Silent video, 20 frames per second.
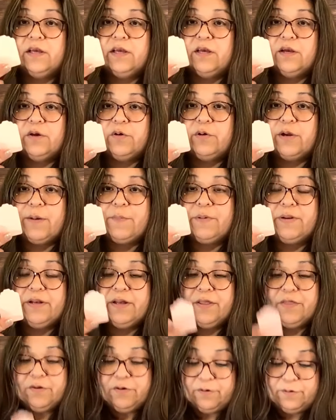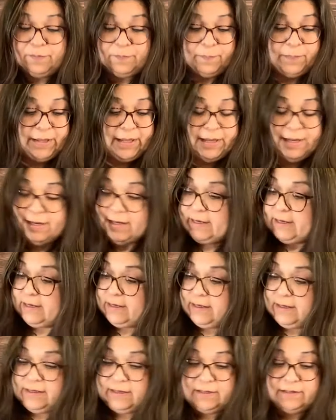Grab another pink
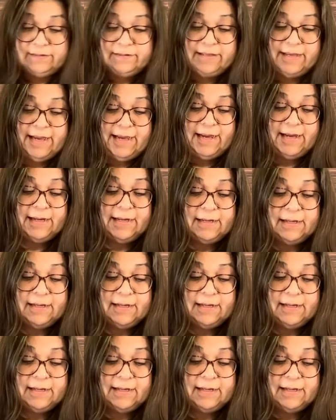tag.